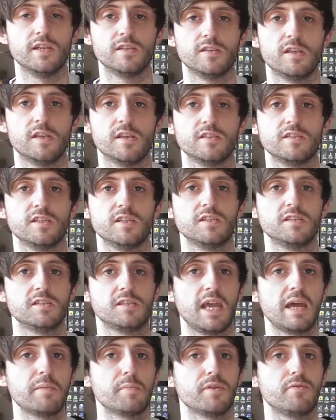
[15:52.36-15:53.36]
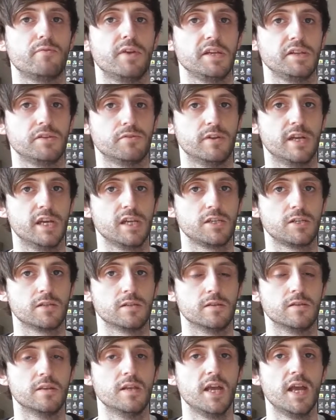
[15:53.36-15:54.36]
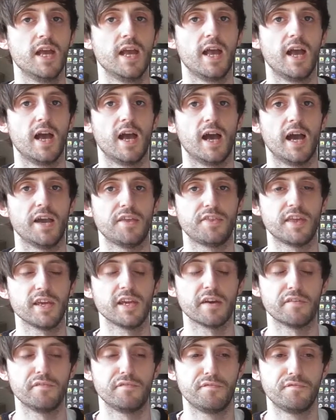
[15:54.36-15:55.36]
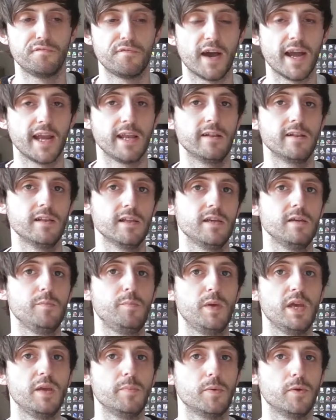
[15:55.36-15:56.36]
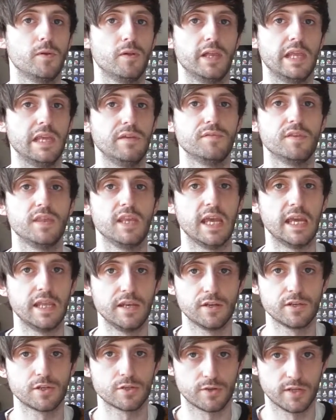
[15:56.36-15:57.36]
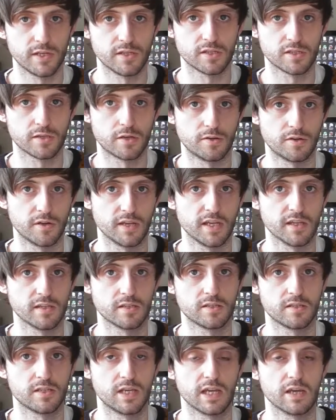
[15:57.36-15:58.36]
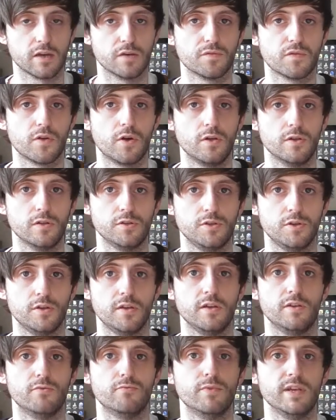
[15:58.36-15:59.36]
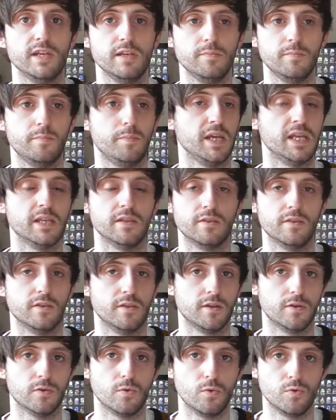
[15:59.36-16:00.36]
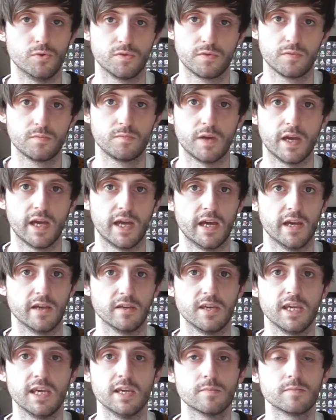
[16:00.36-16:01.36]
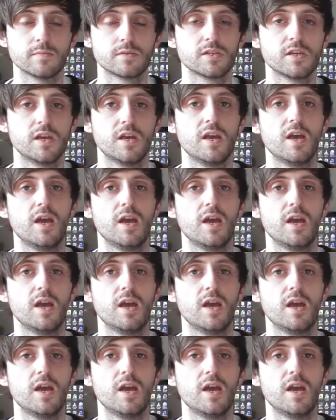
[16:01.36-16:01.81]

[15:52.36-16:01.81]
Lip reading: is that it's a step in the right direction. I think finally people and even the industry is starting to get sick of Call of Duty repainting their old games,